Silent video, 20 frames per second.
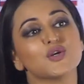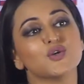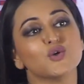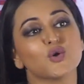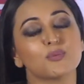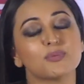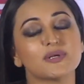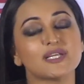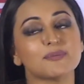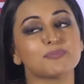
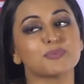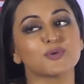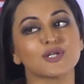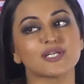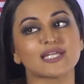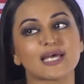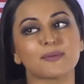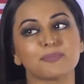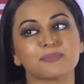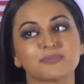Nobody
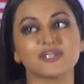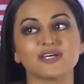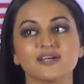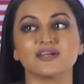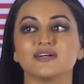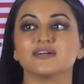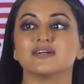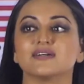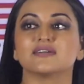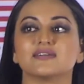pulled up
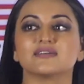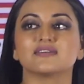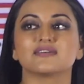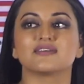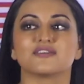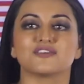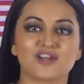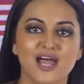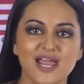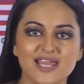the
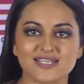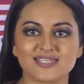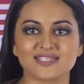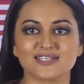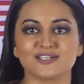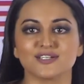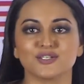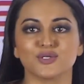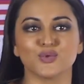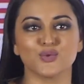
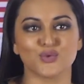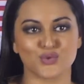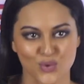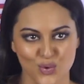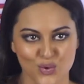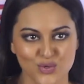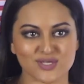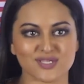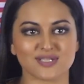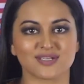writer who
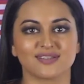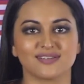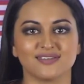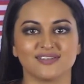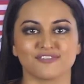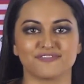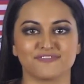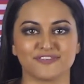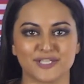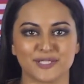wrote
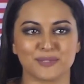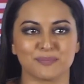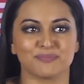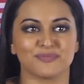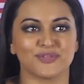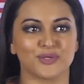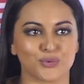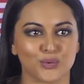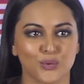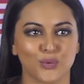the film
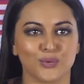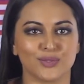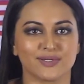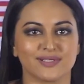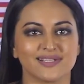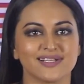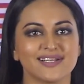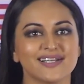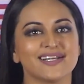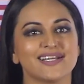in the role.
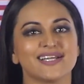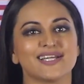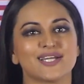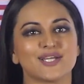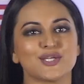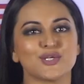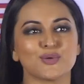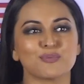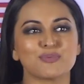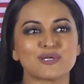
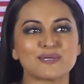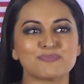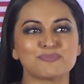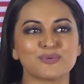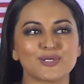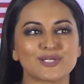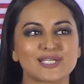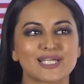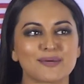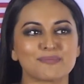Nobody
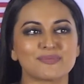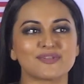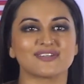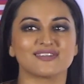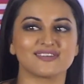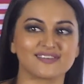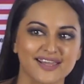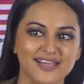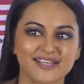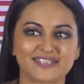pulled up the
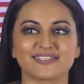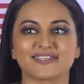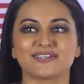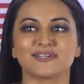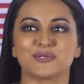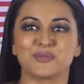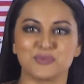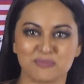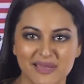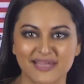director
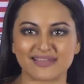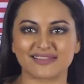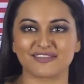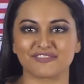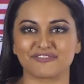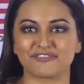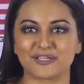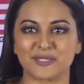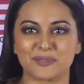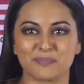who made
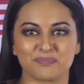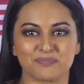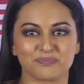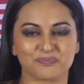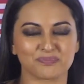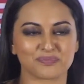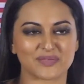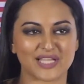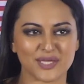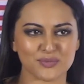the film.
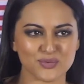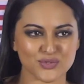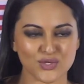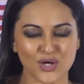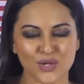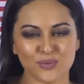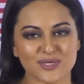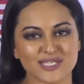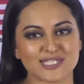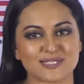It was
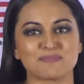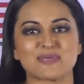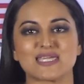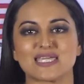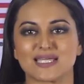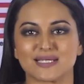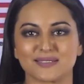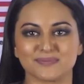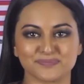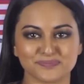always
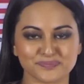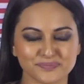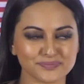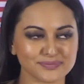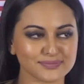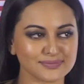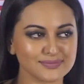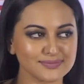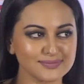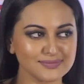me.
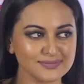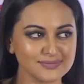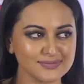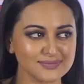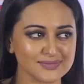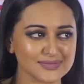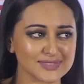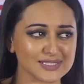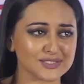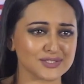
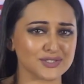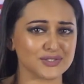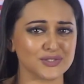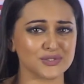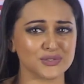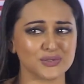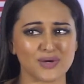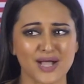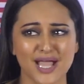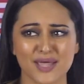So,
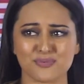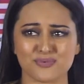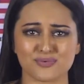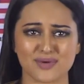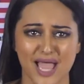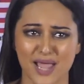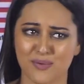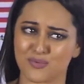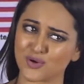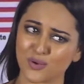
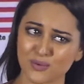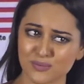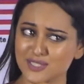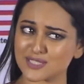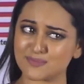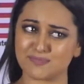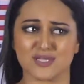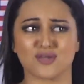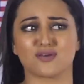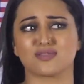I would
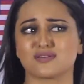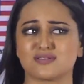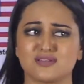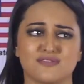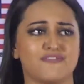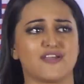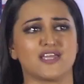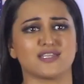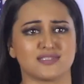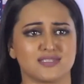always be on the
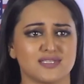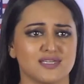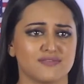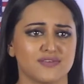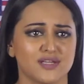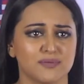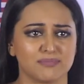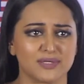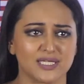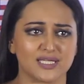
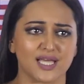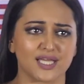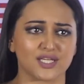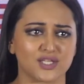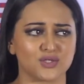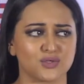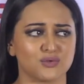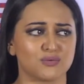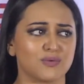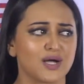defensive and be like,
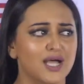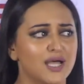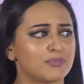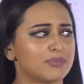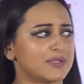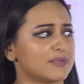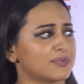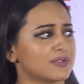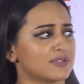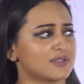why
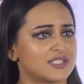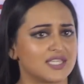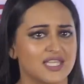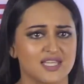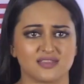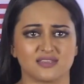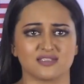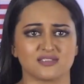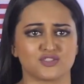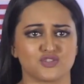are people
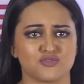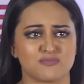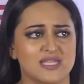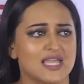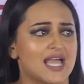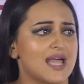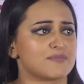saying this to me?